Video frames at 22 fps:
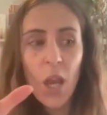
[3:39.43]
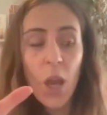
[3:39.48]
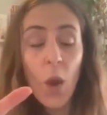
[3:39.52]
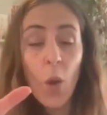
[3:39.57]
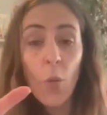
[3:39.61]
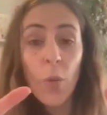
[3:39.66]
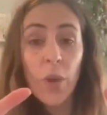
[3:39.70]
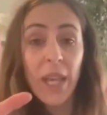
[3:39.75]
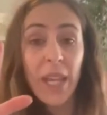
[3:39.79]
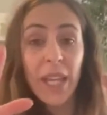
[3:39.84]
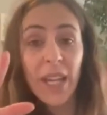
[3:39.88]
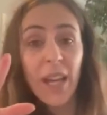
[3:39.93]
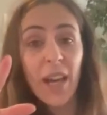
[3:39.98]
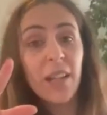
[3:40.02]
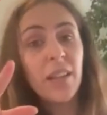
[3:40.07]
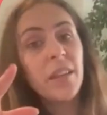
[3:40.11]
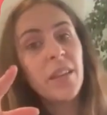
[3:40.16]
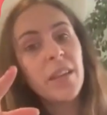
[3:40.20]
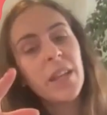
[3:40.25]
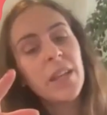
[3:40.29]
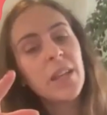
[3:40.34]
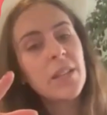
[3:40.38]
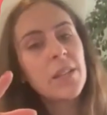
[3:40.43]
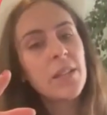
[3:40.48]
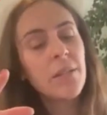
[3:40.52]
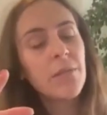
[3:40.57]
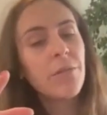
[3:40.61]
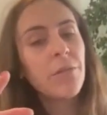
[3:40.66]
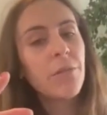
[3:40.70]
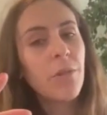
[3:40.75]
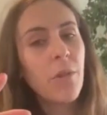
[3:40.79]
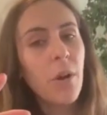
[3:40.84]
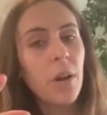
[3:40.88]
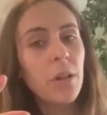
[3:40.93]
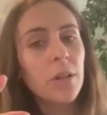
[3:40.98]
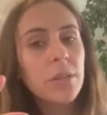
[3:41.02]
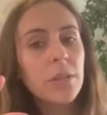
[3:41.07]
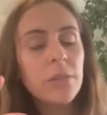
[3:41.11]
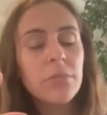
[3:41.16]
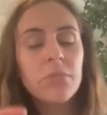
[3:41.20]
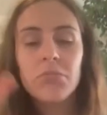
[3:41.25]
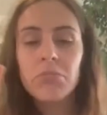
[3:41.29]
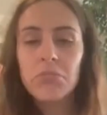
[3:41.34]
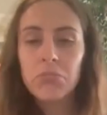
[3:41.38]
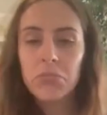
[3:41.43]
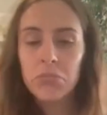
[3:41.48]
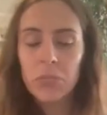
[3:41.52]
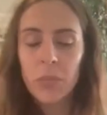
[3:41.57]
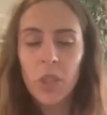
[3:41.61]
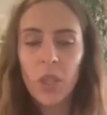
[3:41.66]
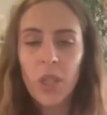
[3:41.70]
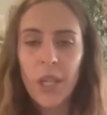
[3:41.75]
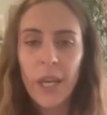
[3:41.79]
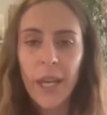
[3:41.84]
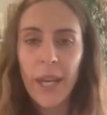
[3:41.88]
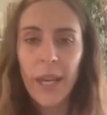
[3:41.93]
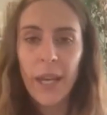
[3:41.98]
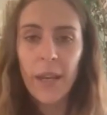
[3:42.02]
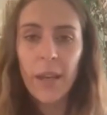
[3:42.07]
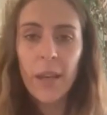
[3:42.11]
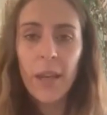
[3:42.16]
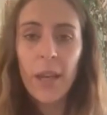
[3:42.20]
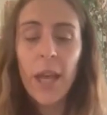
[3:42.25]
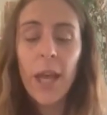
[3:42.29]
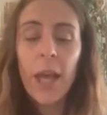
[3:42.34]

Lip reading: We can add things in front, okay,